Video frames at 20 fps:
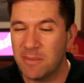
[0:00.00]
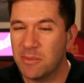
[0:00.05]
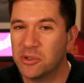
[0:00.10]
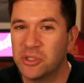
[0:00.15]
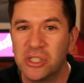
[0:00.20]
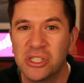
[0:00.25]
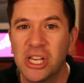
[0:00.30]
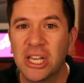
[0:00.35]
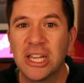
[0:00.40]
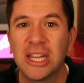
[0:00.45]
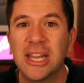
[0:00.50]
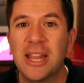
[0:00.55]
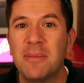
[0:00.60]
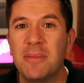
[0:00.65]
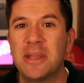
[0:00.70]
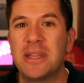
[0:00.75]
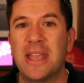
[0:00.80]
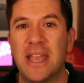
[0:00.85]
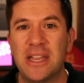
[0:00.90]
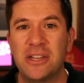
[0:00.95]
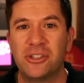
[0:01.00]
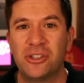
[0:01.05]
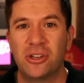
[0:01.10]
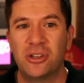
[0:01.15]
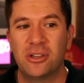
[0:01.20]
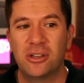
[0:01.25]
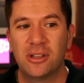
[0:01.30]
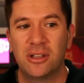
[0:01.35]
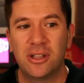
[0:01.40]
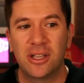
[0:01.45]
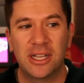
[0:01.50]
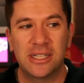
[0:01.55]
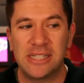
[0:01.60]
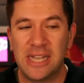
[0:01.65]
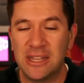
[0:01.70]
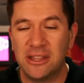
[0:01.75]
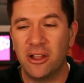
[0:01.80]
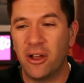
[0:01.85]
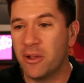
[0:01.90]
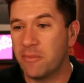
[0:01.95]
There's just a limitation because
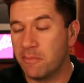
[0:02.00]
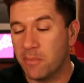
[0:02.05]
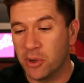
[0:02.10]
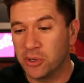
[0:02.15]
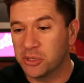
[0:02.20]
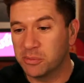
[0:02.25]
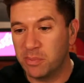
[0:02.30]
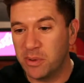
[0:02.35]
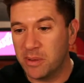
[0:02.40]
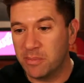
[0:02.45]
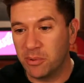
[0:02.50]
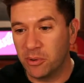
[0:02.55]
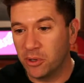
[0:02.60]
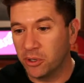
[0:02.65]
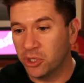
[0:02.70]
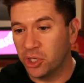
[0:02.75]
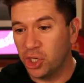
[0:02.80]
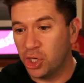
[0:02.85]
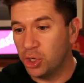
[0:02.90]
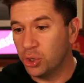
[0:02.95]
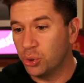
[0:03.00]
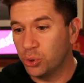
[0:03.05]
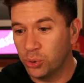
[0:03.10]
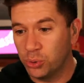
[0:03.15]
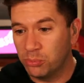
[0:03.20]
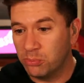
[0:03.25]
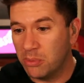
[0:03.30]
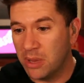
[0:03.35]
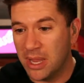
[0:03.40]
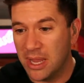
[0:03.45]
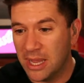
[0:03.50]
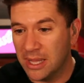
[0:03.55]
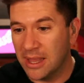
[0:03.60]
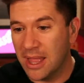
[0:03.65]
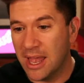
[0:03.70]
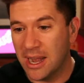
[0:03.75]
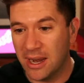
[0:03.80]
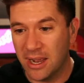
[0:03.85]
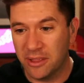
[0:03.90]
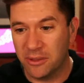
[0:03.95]
I thought most people, you, me, a
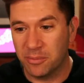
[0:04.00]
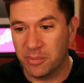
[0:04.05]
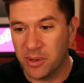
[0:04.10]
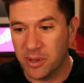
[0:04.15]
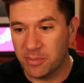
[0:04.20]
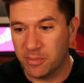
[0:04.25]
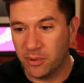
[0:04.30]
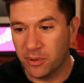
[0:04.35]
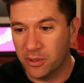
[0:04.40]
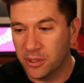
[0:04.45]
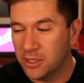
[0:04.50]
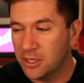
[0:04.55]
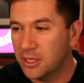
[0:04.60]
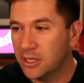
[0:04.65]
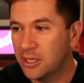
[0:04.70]
lot of other people